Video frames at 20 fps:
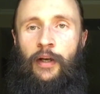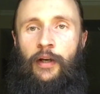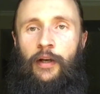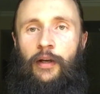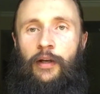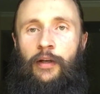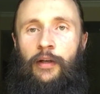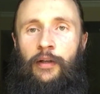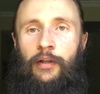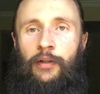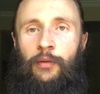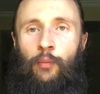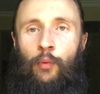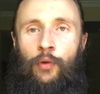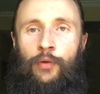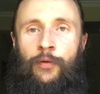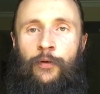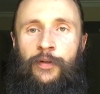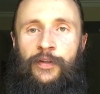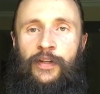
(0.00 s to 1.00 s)
in
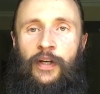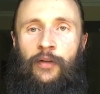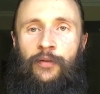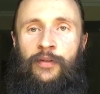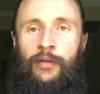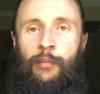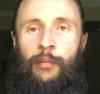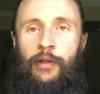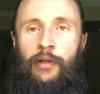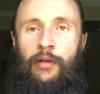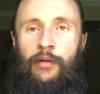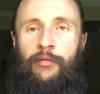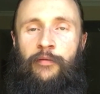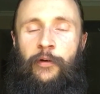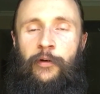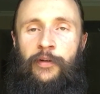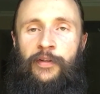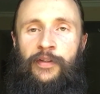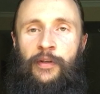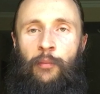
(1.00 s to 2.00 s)
what turns out to be
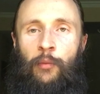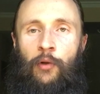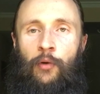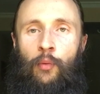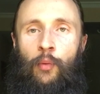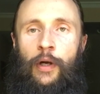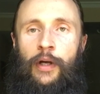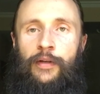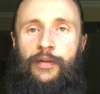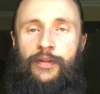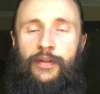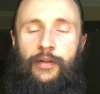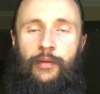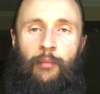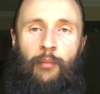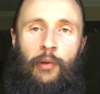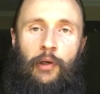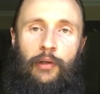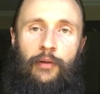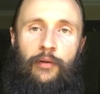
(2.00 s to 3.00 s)
very similar ways.
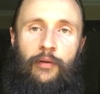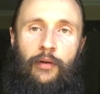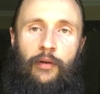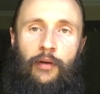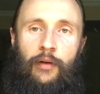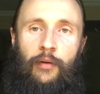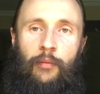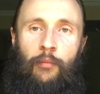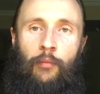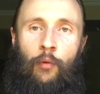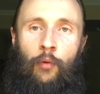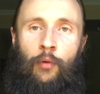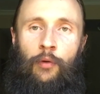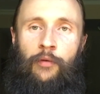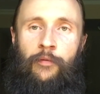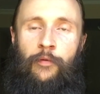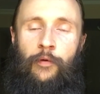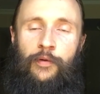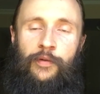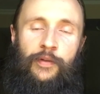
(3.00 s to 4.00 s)
But
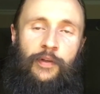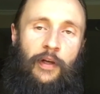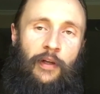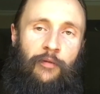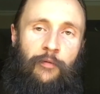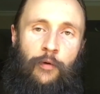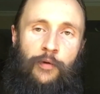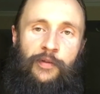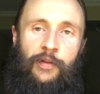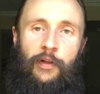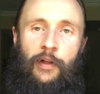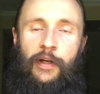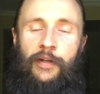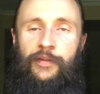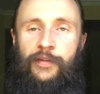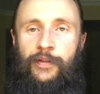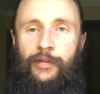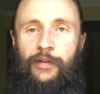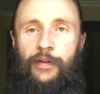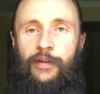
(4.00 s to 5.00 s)
at first
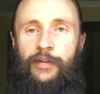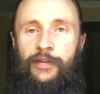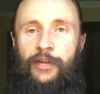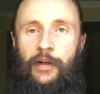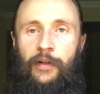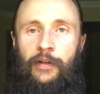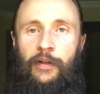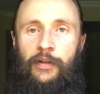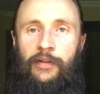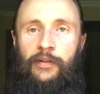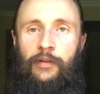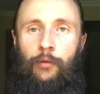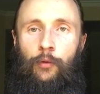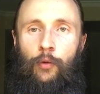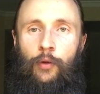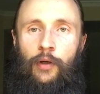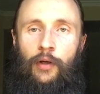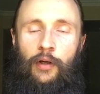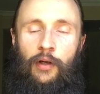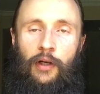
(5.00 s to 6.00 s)
glance, these techniques
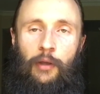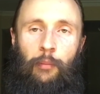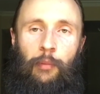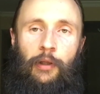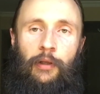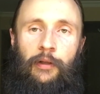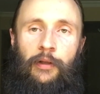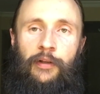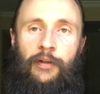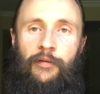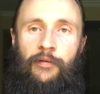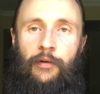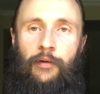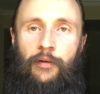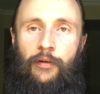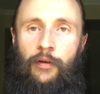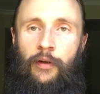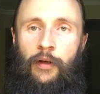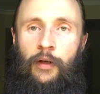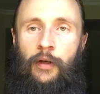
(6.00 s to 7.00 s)
look completely
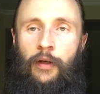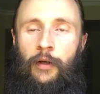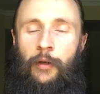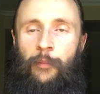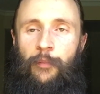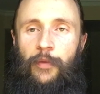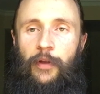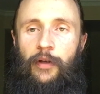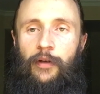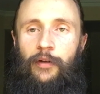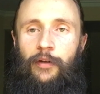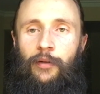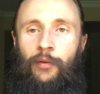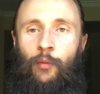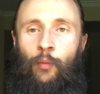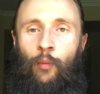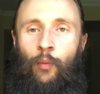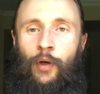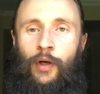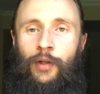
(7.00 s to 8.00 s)
different. And
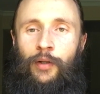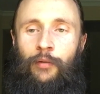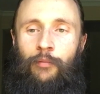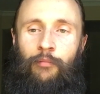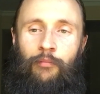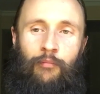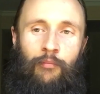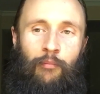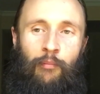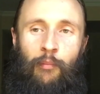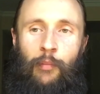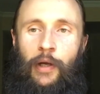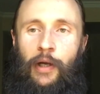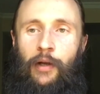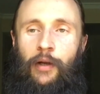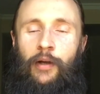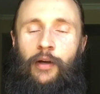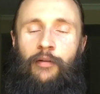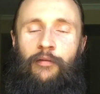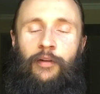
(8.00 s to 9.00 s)
one
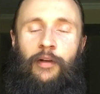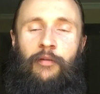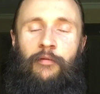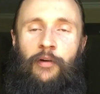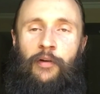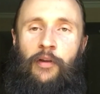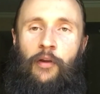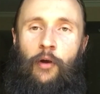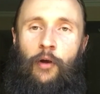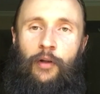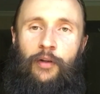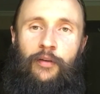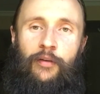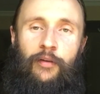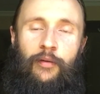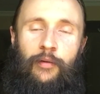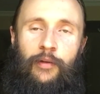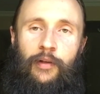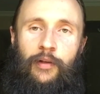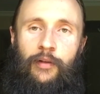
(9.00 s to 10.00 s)
may have never thought
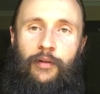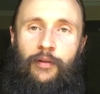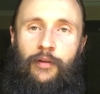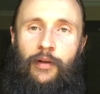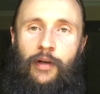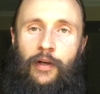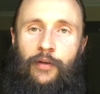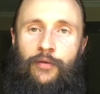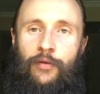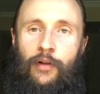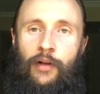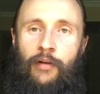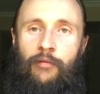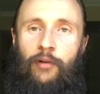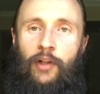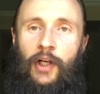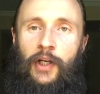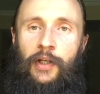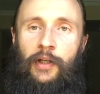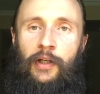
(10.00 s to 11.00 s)
that they actually have a
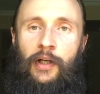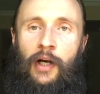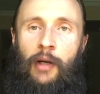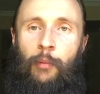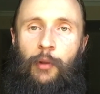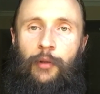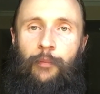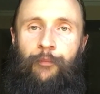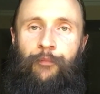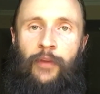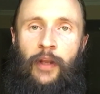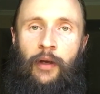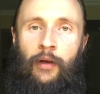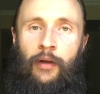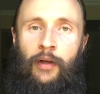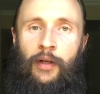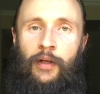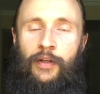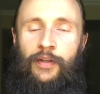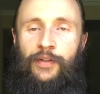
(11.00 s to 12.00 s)
lot in common.
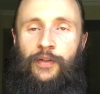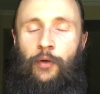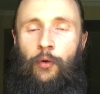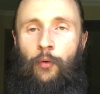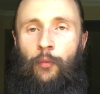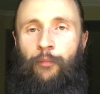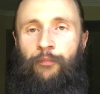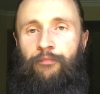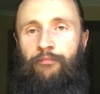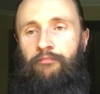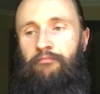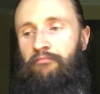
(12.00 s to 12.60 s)
So